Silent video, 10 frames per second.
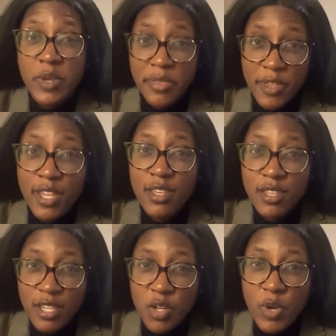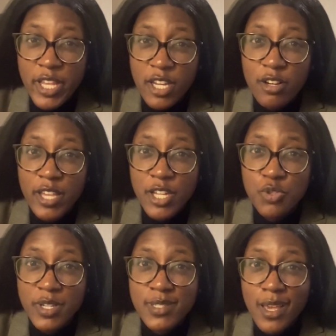we think he'd want to hear
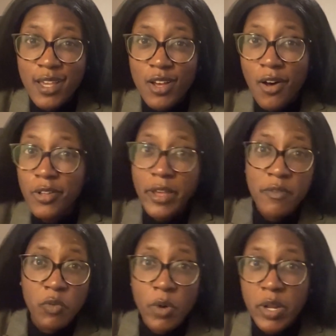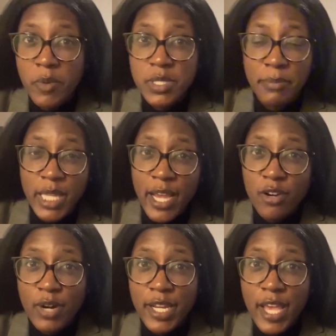Kendrick say, all I ever wanted was a black
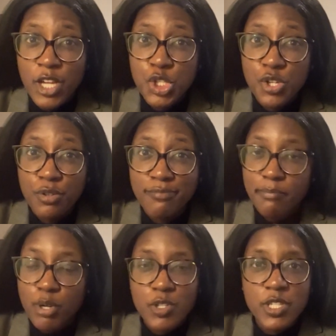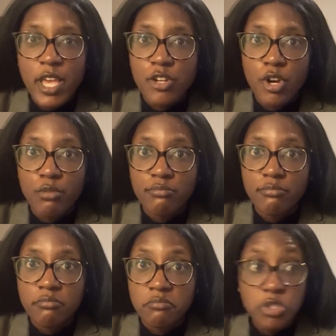Grand National? Personally, I don't.
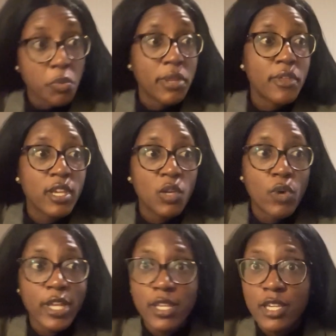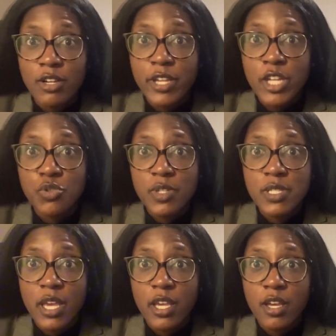Do we think he'd want to hear Kendrick
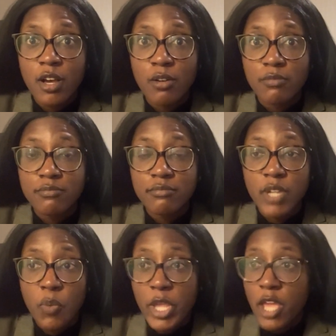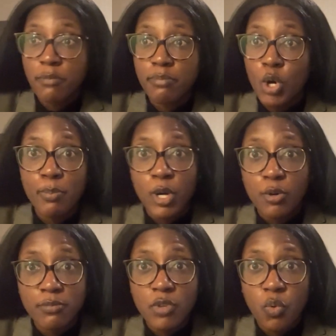say, oh, and we hate
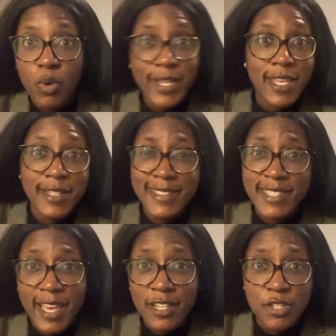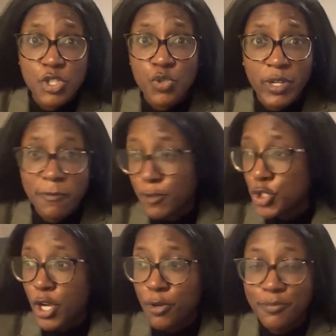Popo, want to kill us dead in the street for
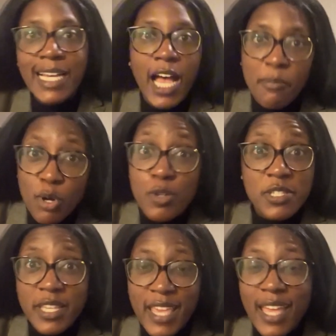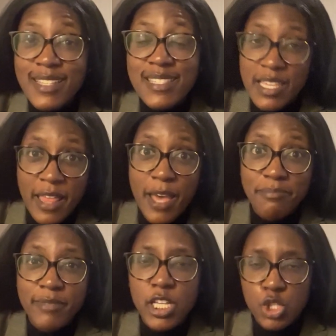show? I personally can't see that.
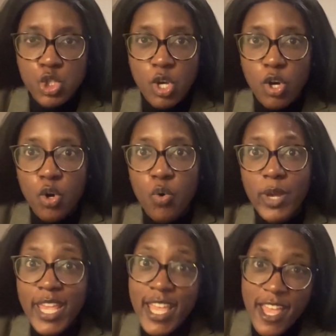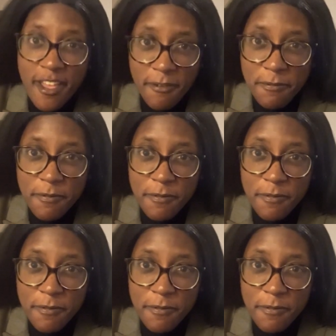And so if